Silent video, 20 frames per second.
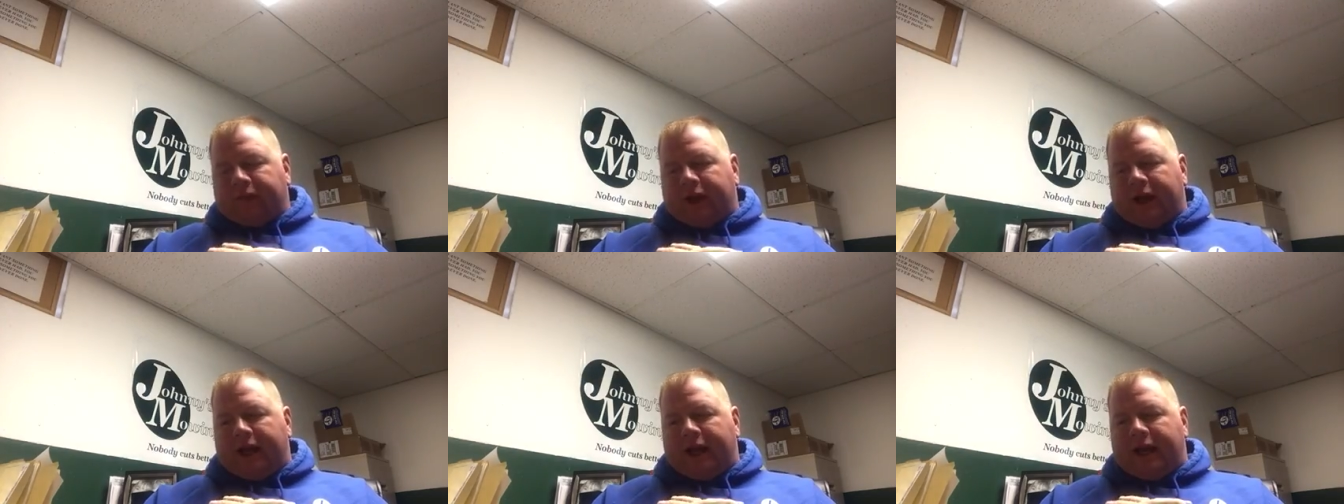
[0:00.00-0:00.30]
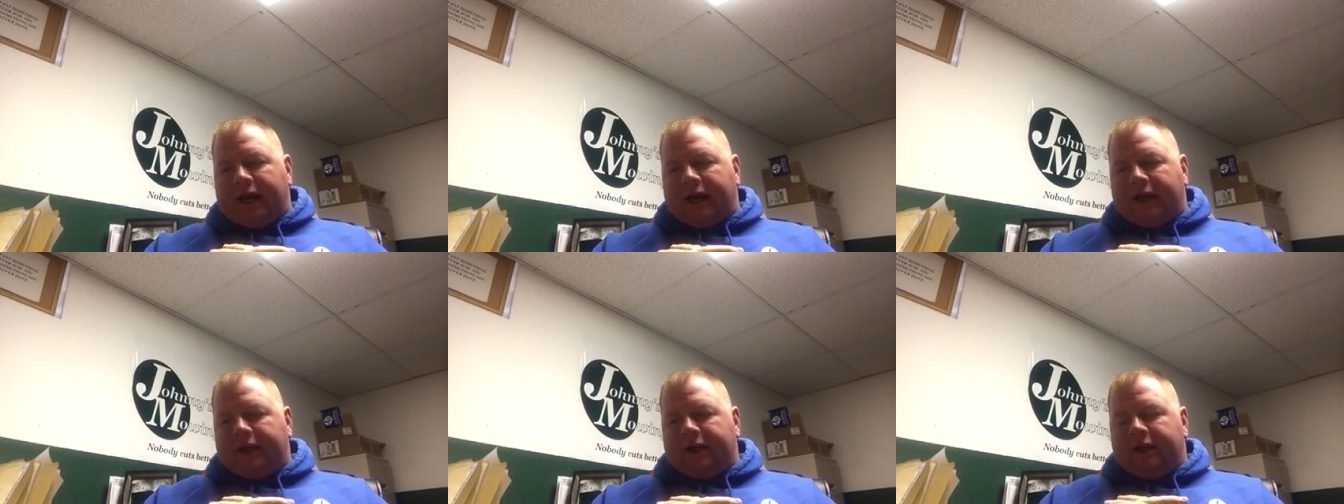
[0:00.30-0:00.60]

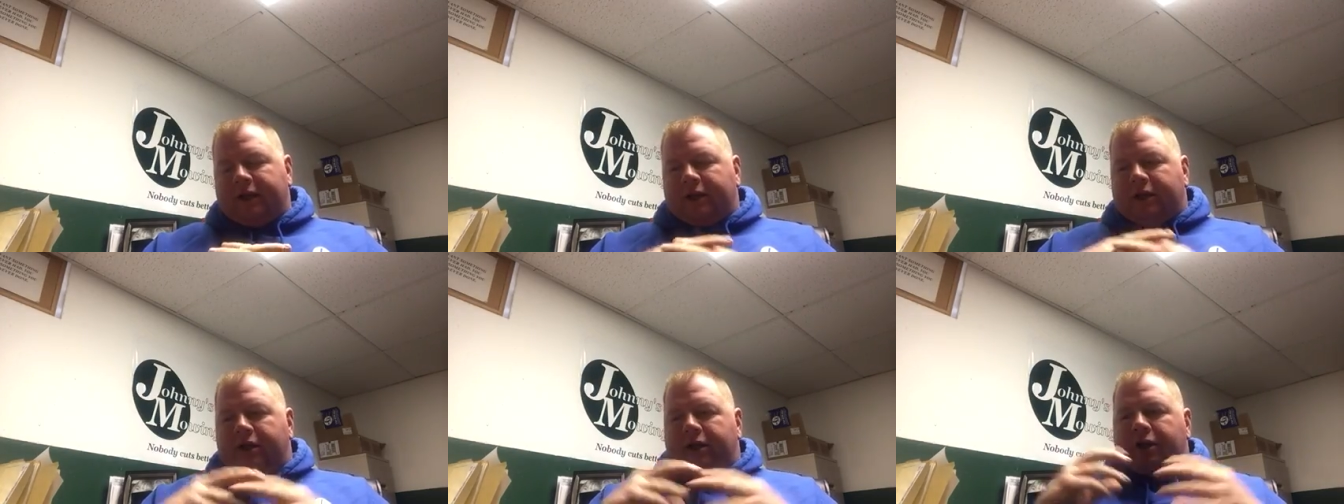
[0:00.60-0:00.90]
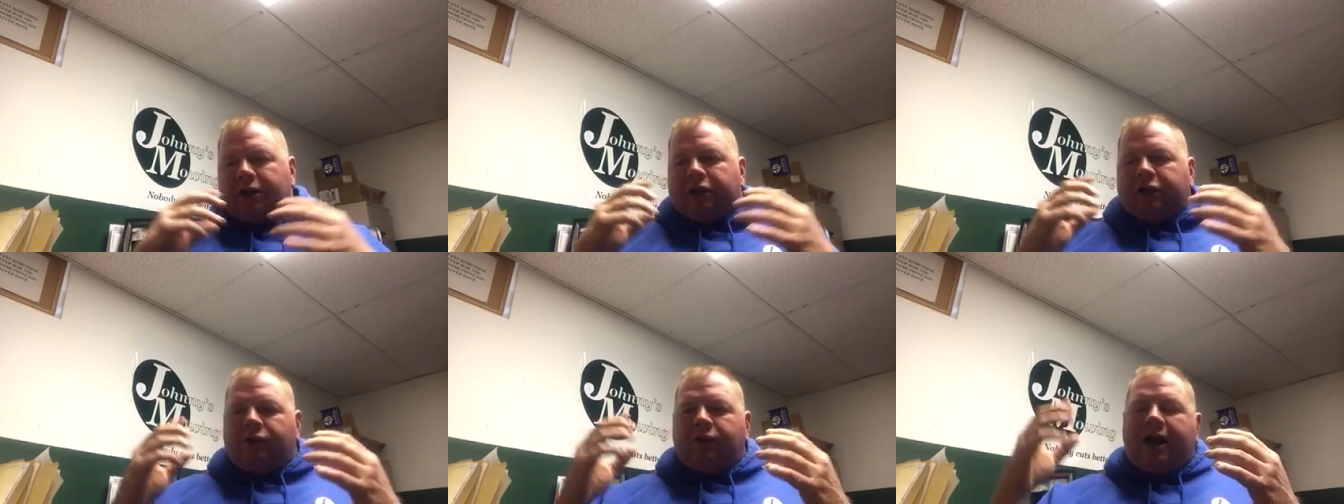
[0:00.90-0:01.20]
and
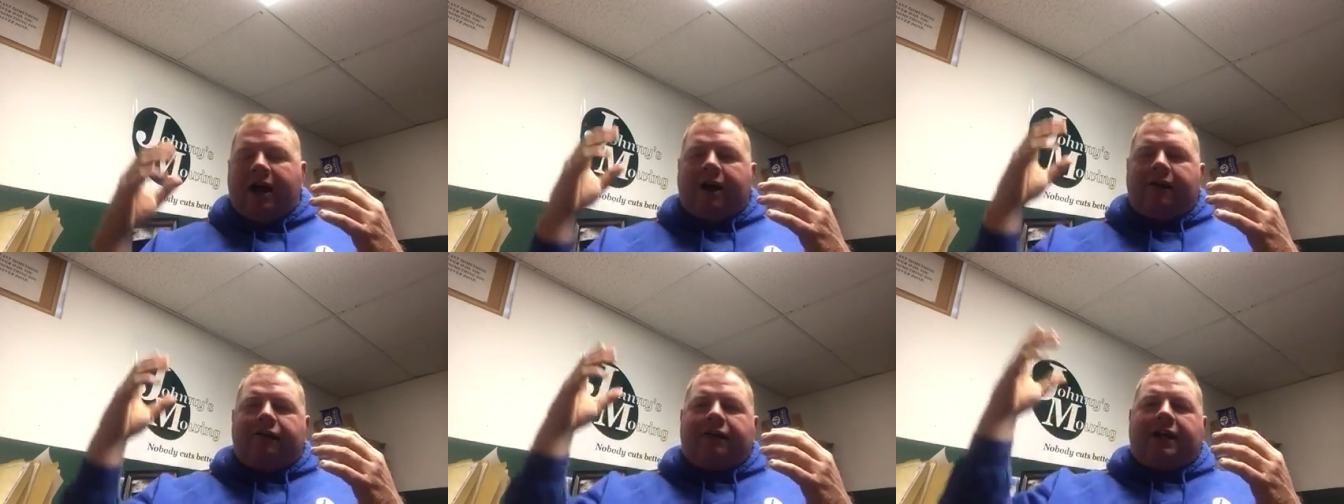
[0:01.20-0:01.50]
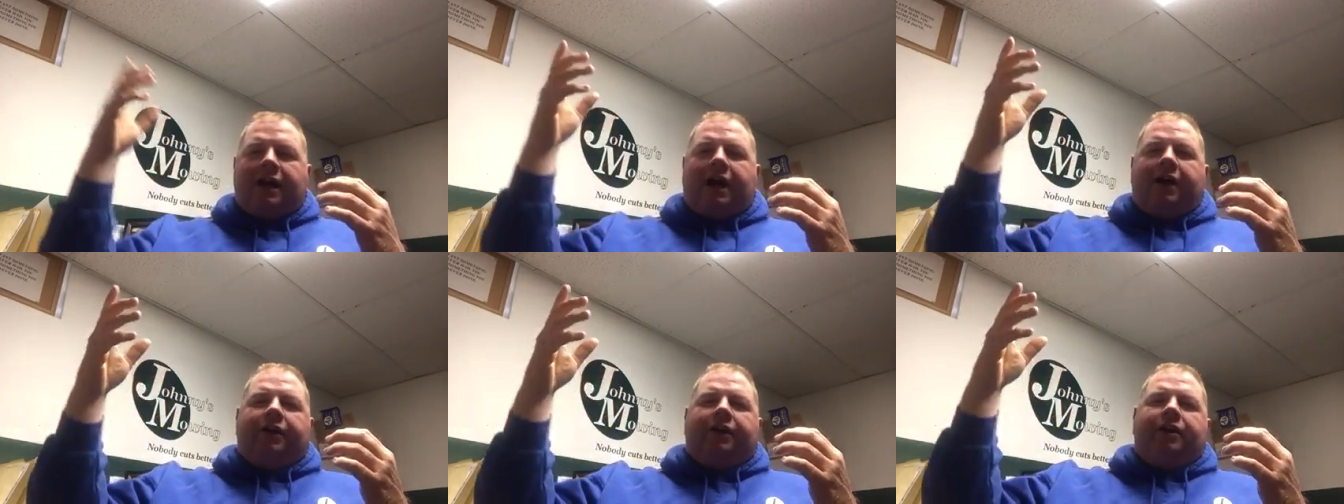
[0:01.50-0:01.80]
you have
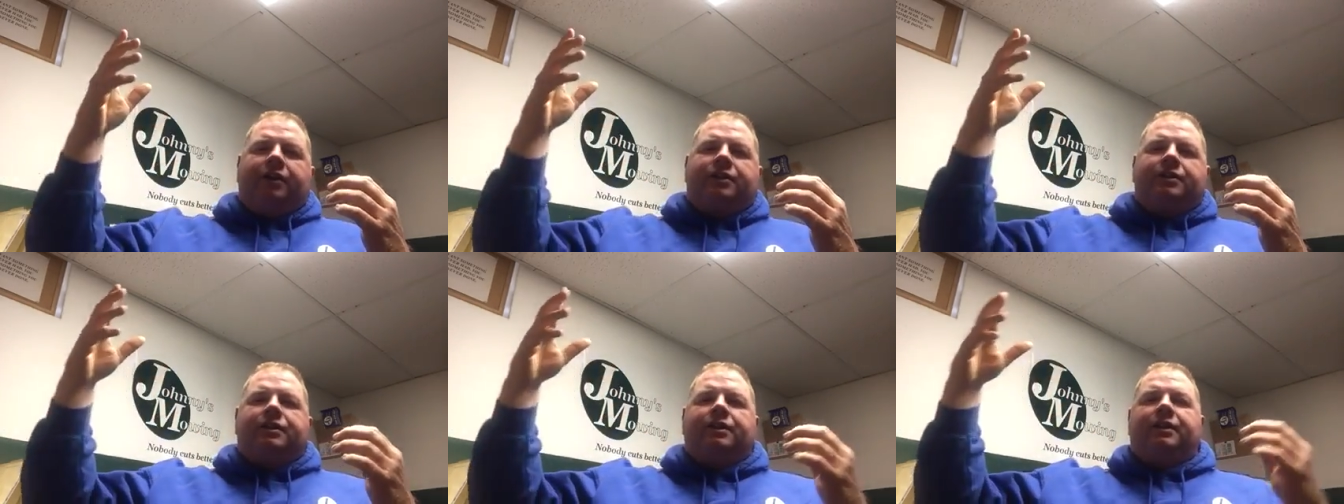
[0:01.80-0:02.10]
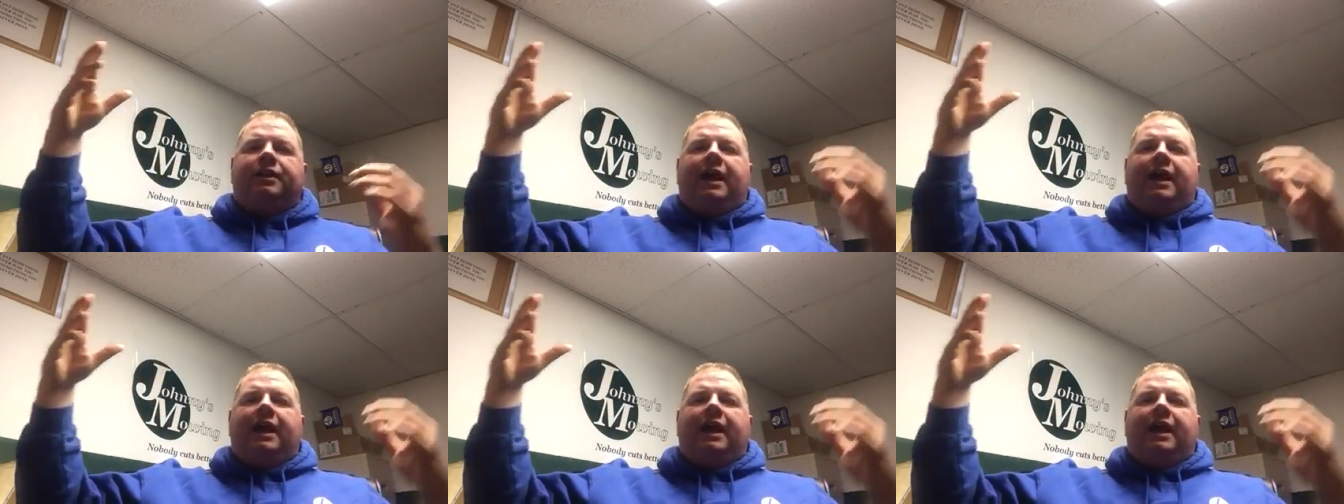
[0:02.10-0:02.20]
gutters